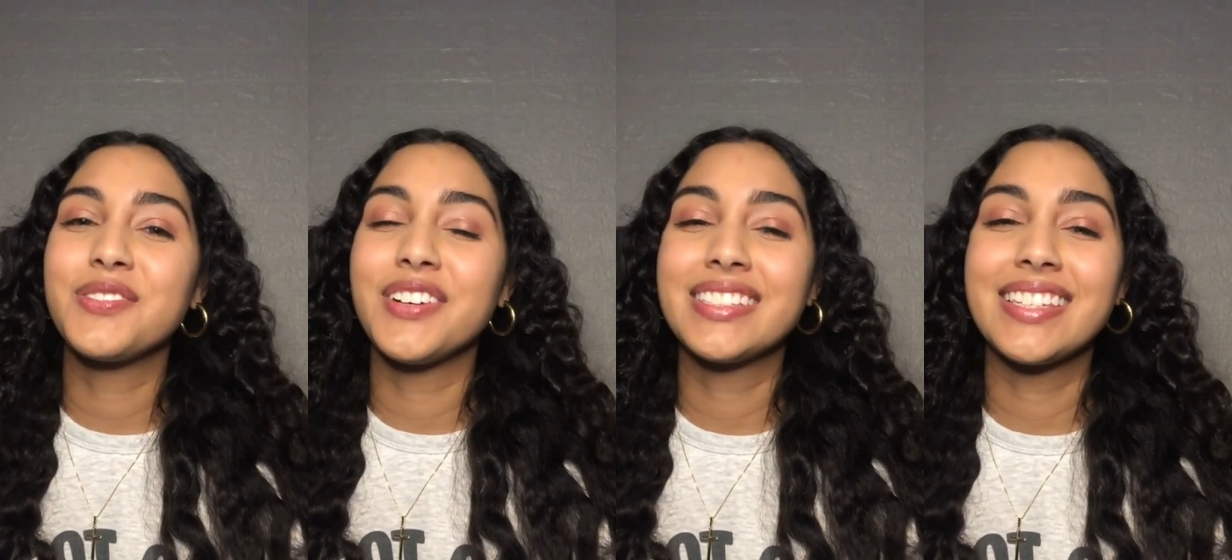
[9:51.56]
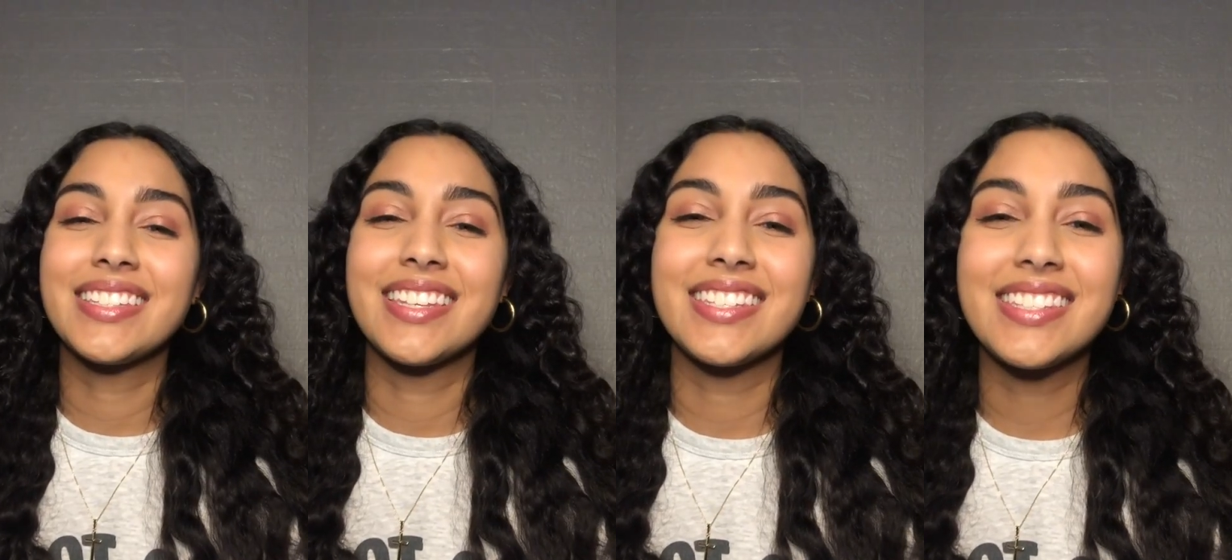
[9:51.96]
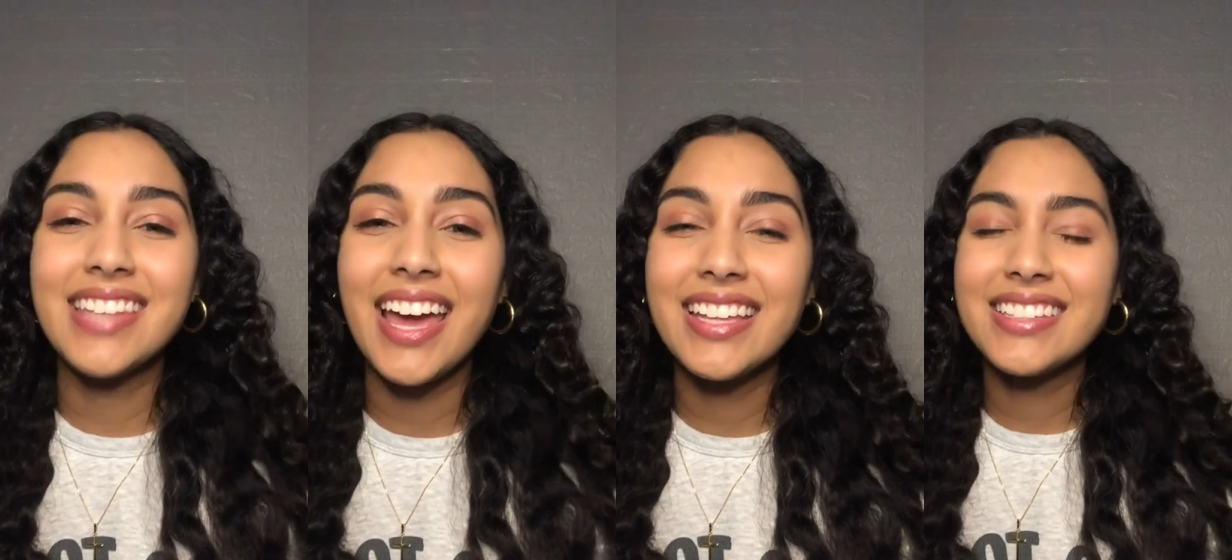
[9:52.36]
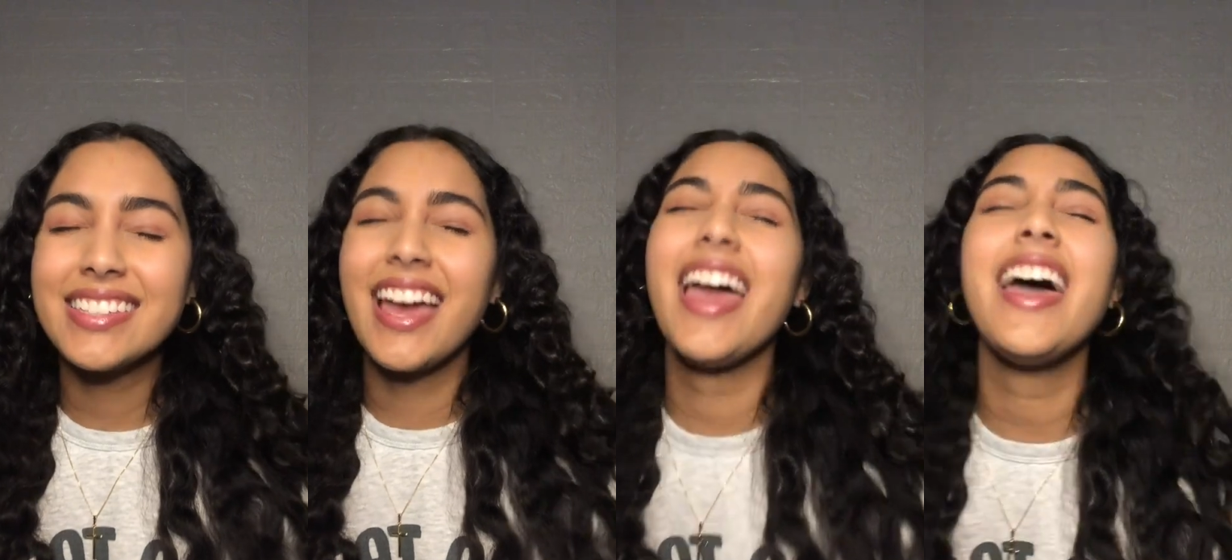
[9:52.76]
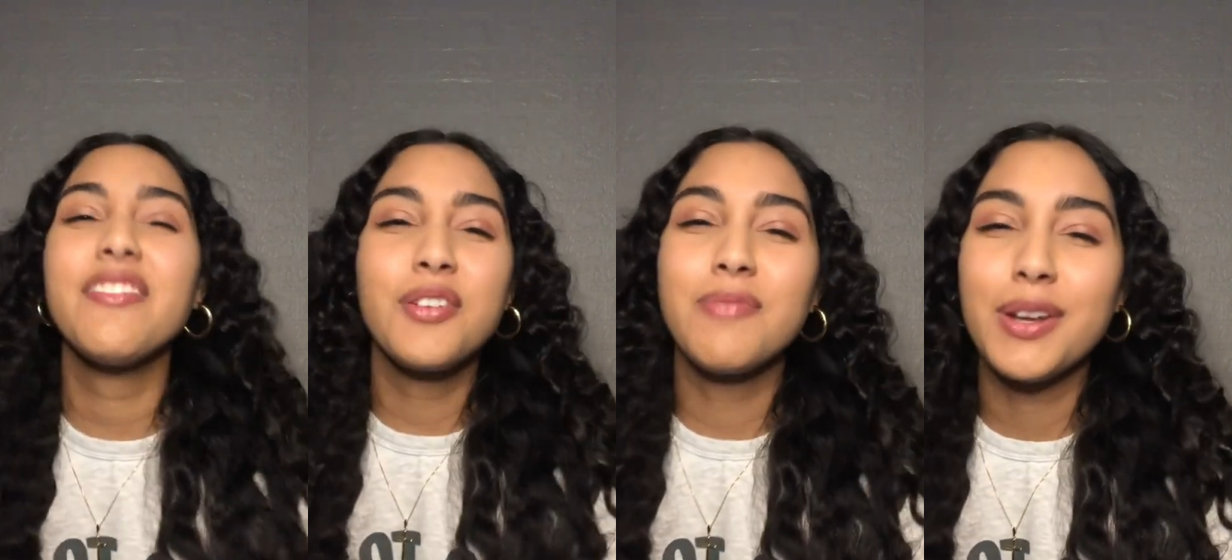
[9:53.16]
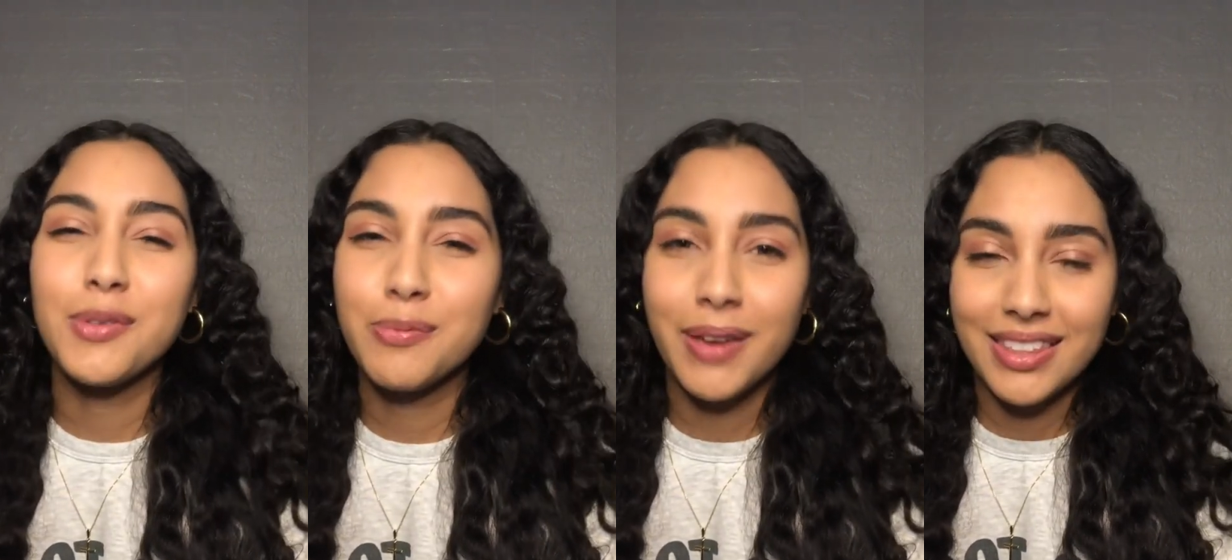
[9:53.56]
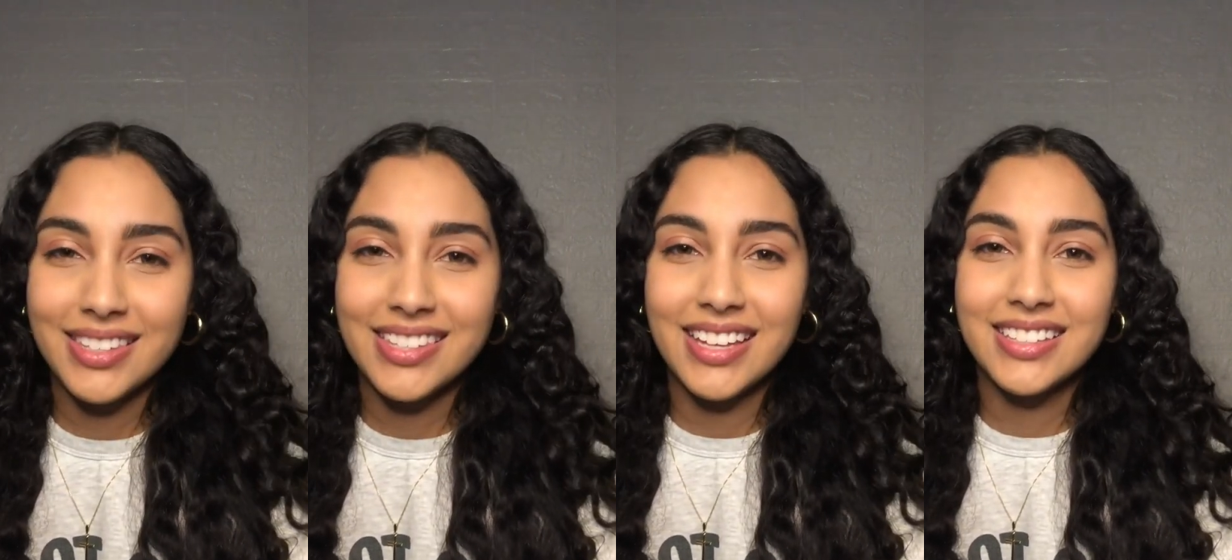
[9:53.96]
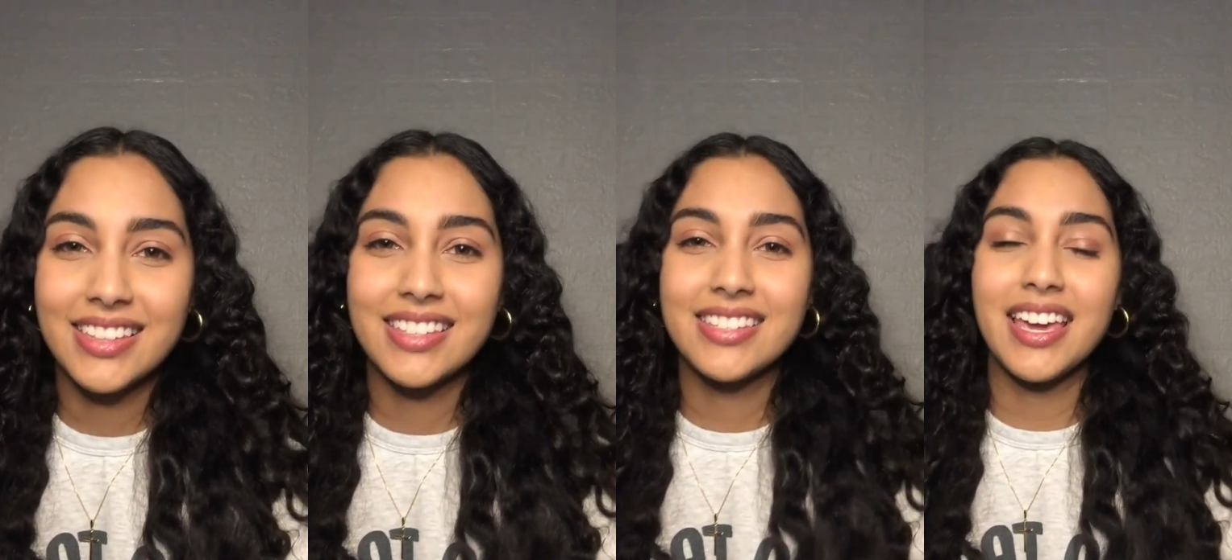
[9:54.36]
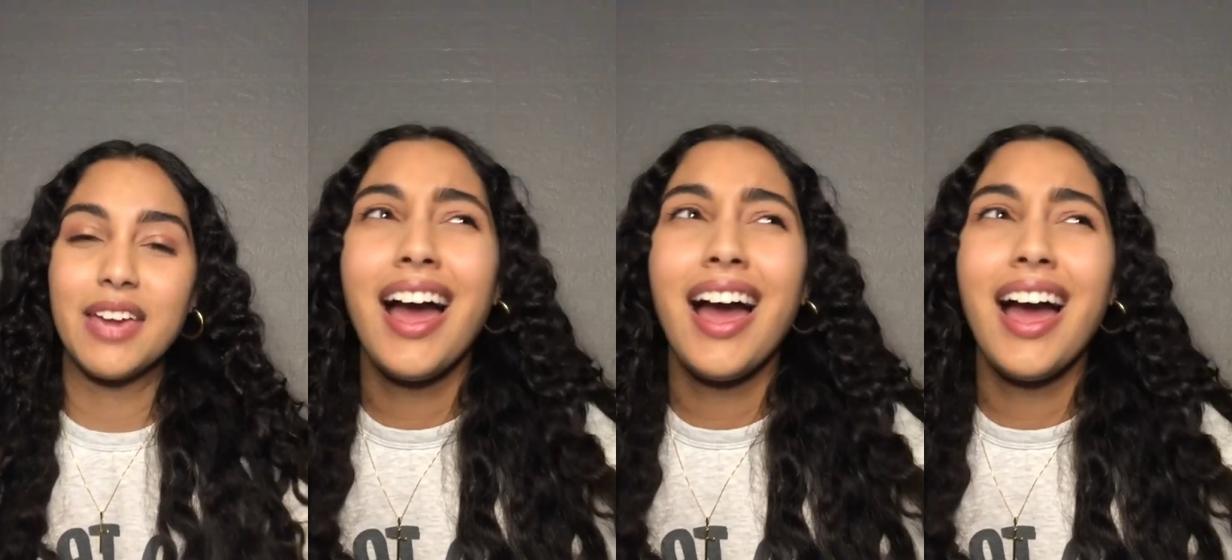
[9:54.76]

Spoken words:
versus the Saints. Everybody was picking the Saints in this game.